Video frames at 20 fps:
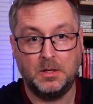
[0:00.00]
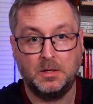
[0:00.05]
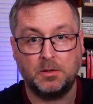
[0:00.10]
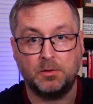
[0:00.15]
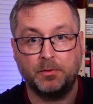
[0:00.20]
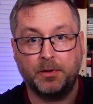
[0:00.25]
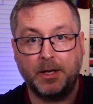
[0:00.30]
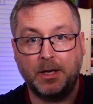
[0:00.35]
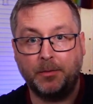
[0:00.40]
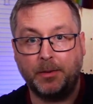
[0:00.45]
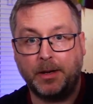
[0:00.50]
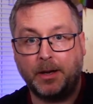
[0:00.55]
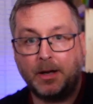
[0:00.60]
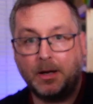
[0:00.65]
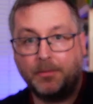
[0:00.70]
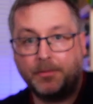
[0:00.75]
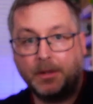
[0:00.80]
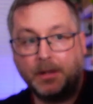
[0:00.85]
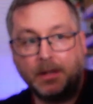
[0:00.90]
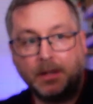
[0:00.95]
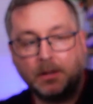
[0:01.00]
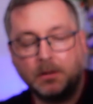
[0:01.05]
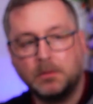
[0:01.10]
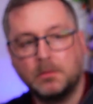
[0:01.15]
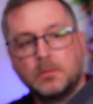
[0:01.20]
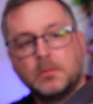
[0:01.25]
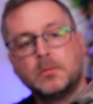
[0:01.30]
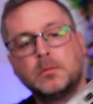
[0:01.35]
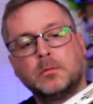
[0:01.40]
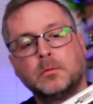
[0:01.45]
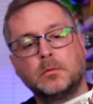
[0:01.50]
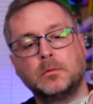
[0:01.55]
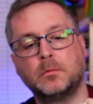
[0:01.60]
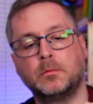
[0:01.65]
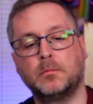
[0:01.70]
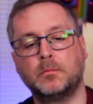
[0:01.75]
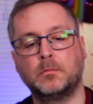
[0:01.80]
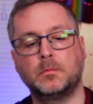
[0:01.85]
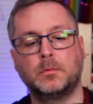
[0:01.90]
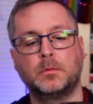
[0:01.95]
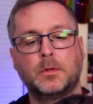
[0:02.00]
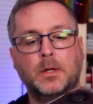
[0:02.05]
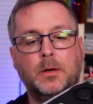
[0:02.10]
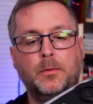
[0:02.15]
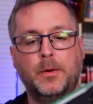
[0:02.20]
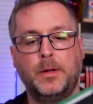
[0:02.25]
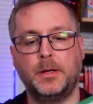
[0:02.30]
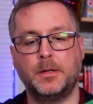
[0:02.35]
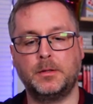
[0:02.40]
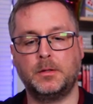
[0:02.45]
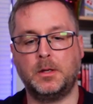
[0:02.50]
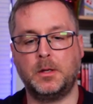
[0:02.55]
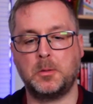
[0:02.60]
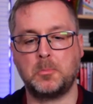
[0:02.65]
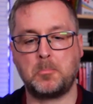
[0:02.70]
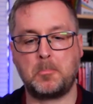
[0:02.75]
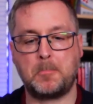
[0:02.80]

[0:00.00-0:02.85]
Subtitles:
So there we have the little, that way isn't it,